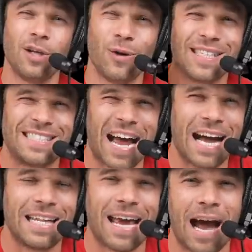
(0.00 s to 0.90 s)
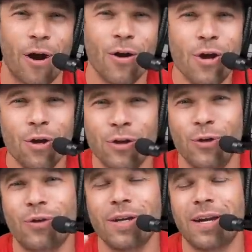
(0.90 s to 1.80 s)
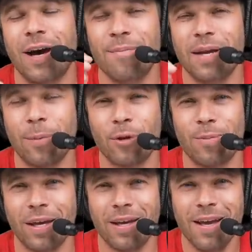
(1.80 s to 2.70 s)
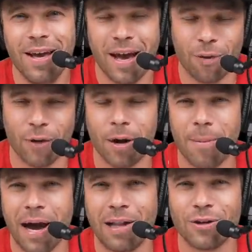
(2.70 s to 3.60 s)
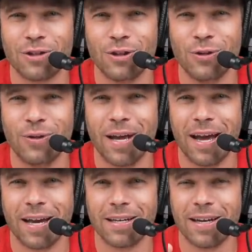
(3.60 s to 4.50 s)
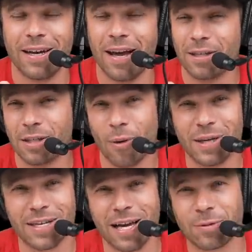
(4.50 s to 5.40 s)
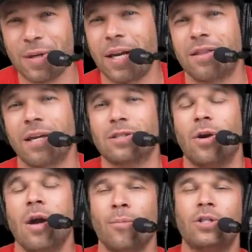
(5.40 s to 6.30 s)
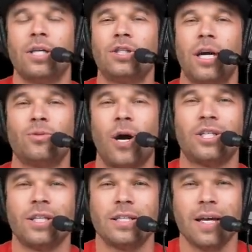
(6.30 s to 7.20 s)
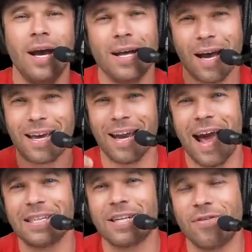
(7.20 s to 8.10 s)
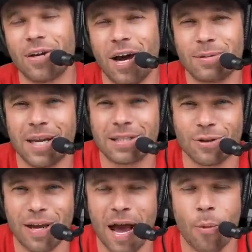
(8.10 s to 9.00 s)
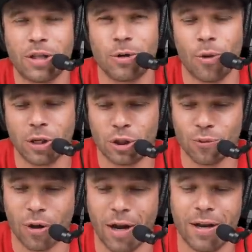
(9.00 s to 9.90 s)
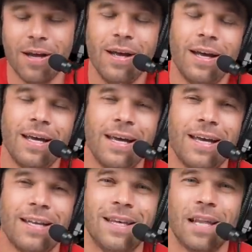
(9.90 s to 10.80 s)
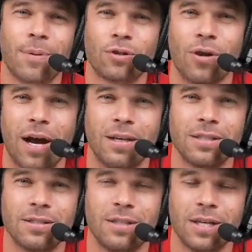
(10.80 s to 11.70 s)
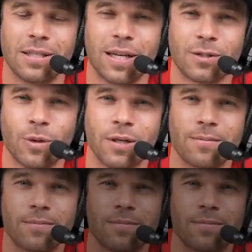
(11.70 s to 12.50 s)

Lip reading: you exactly how you can come meet up with me and run a mile or two. And as always, ask me anything. So appreciate you guys watching this. Again, hats off to Hobbs Kessler. Can't wait to watch you run in the Olympic trials. See you guys next week.